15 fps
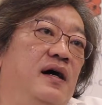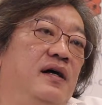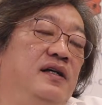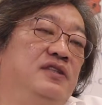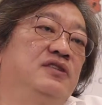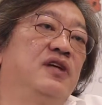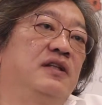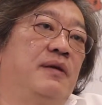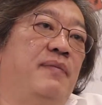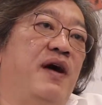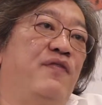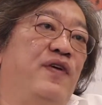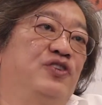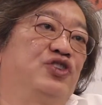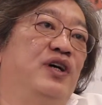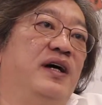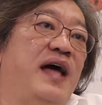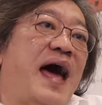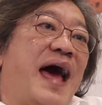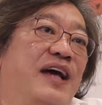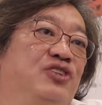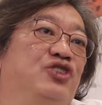it's not the manufacturer
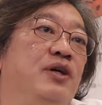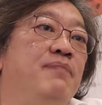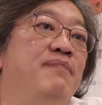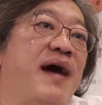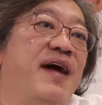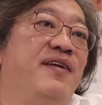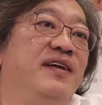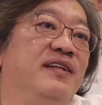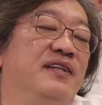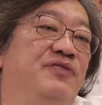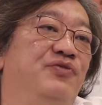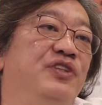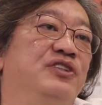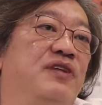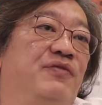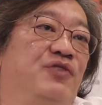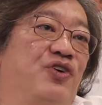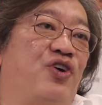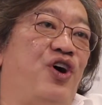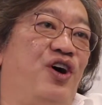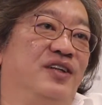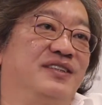actually bearing the risk of the
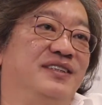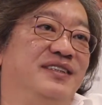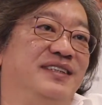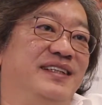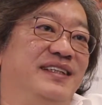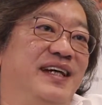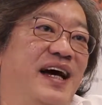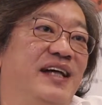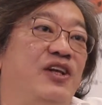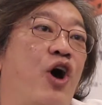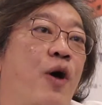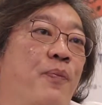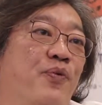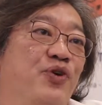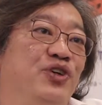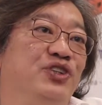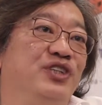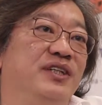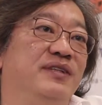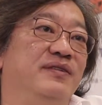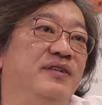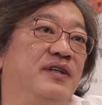cost, you see, and the operation.